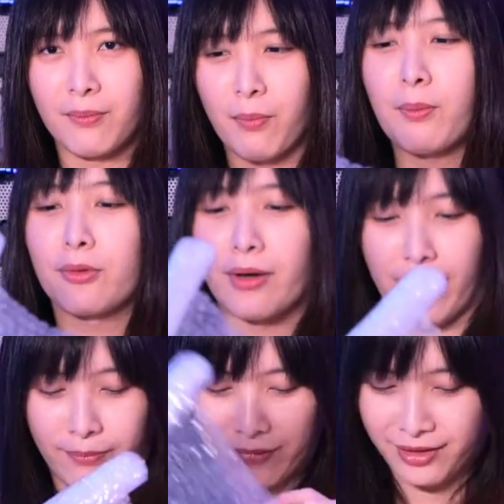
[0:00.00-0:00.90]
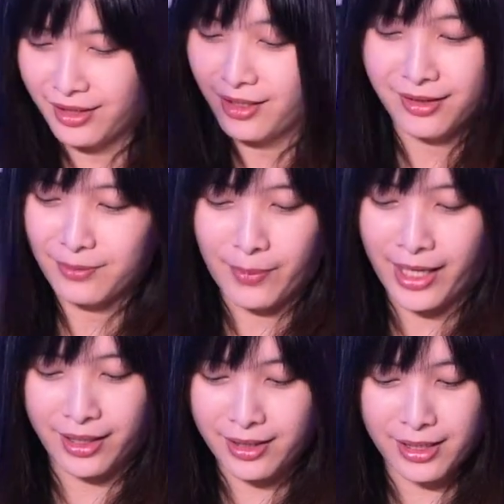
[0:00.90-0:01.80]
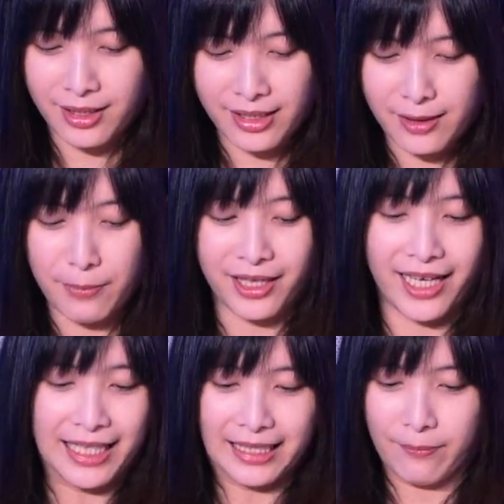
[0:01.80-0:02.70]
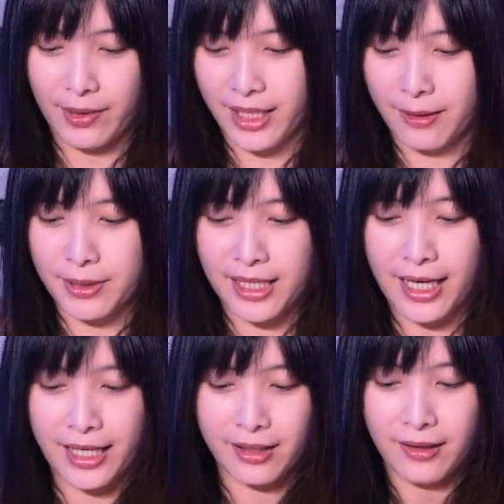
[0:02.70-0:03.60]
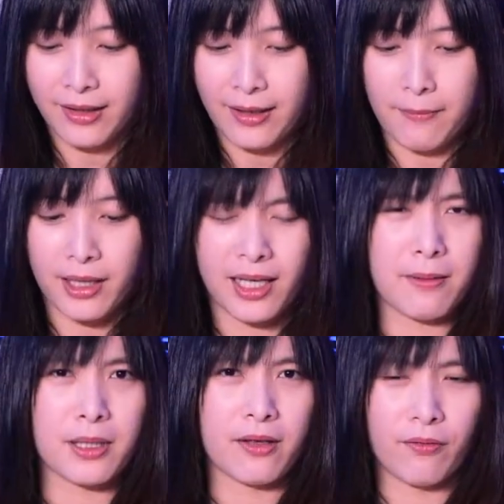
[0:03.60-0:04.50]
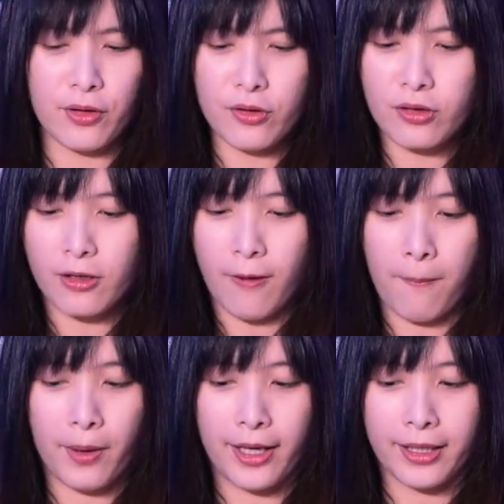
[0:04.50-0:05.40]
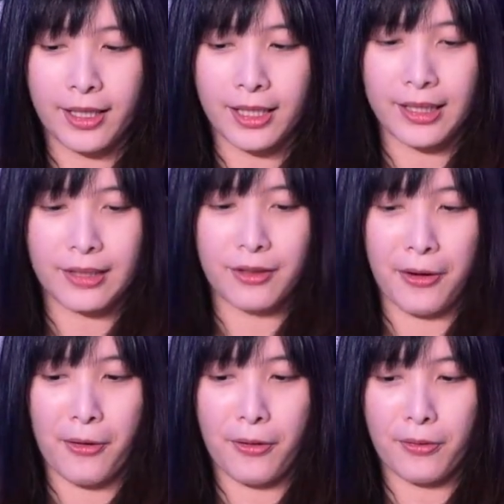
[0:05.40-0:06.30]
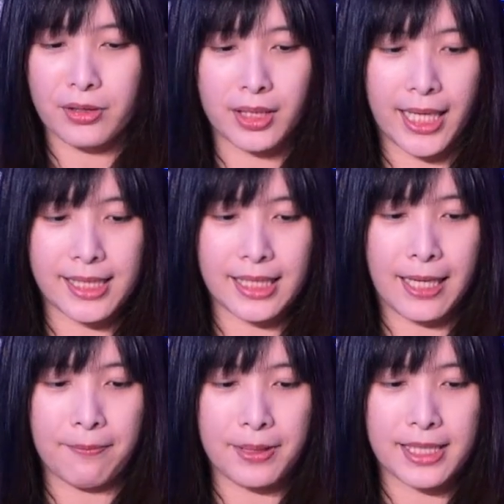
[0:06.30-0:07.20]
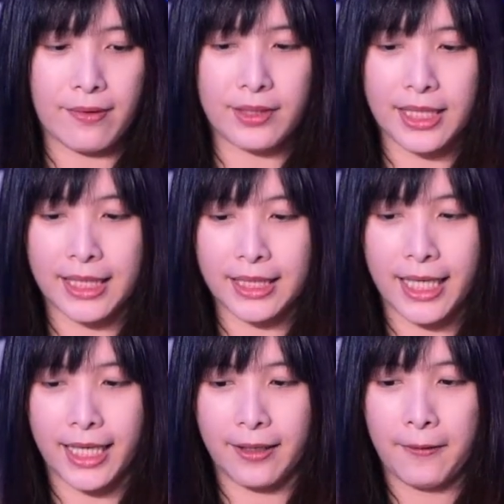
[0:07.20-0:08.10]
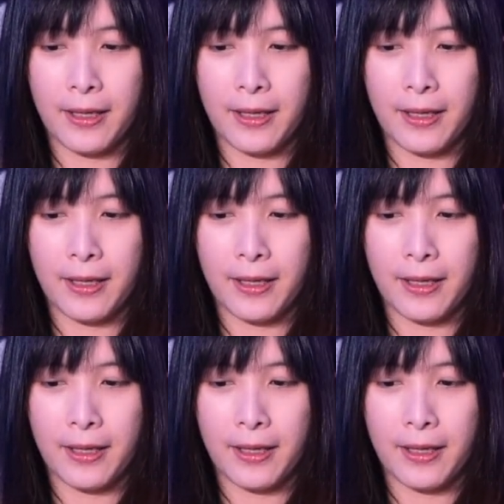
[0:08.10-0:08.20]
Bubble wrap. Man, it's a bit late. I'm getting a bit tired, getting a bit confused, but here you go. So that's the MP17 kit.